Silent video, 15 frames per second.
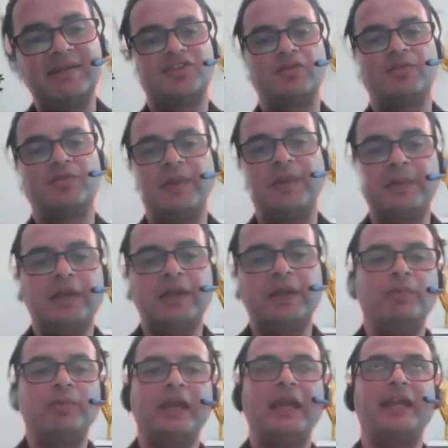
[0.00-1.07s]
So people, you
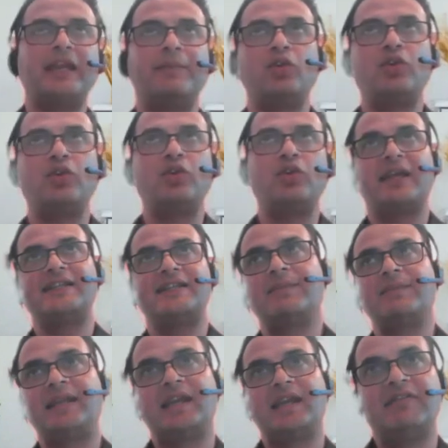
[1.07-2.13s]
may end up looking at
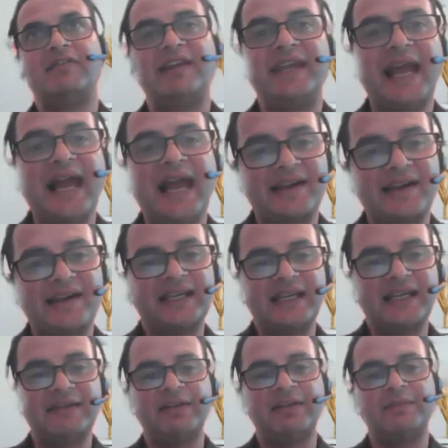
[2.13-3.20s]
something at a very aggregate level,